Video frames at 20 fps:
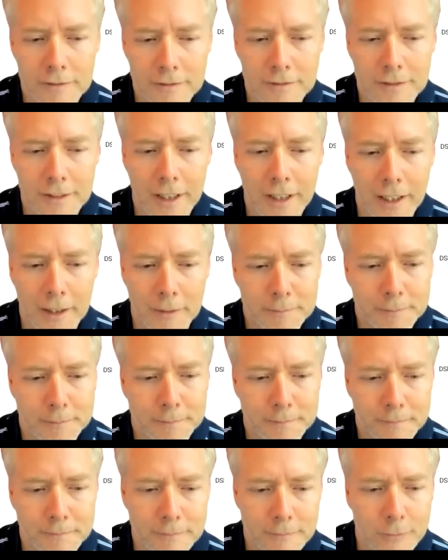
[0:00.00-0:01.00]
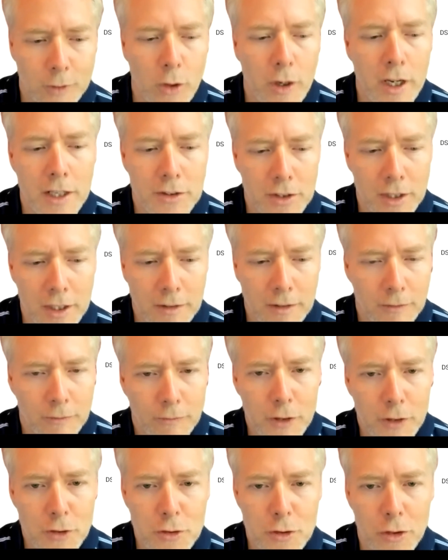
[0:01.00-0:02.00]
Yeah. Go ahead, Sid.
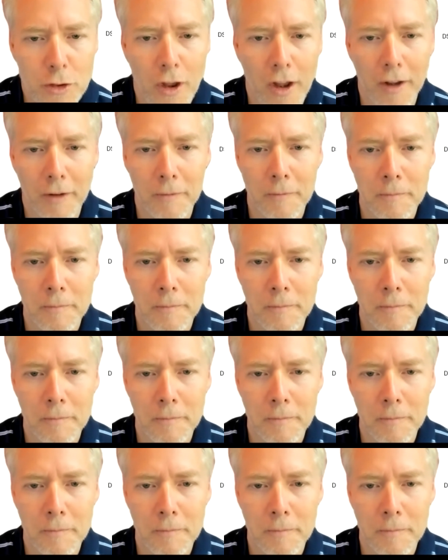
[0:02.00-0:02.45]
Finish your thought.